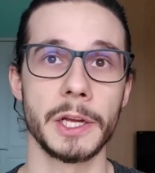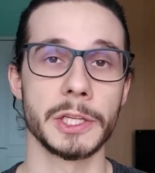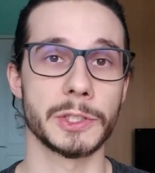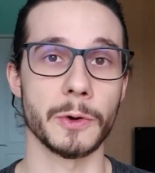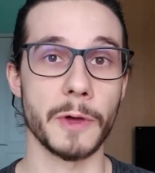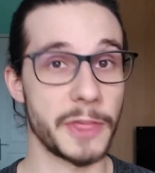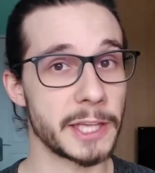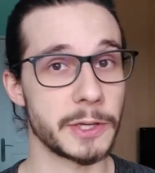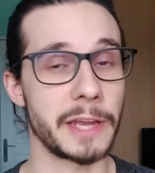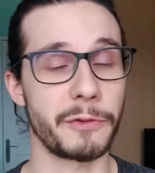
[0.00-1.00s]
So
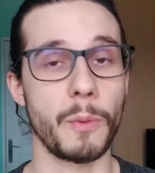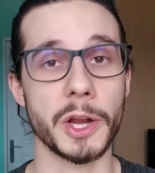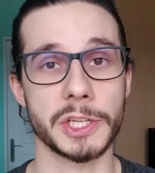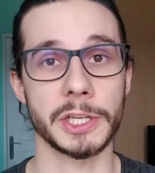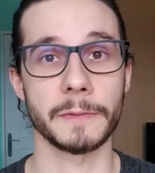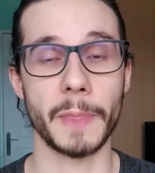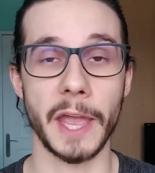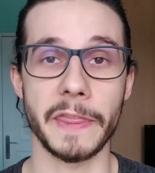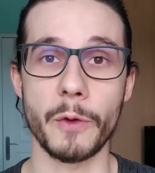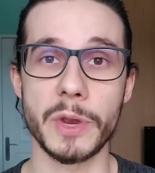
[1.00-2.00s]
thanks again for watching,
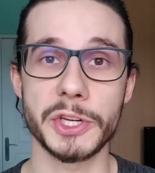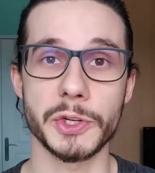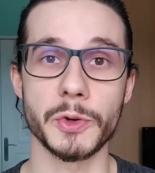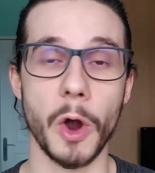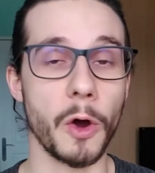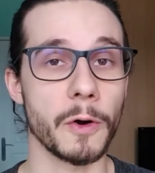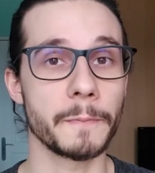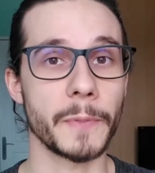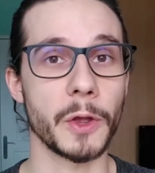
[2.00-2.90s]
and I wish you all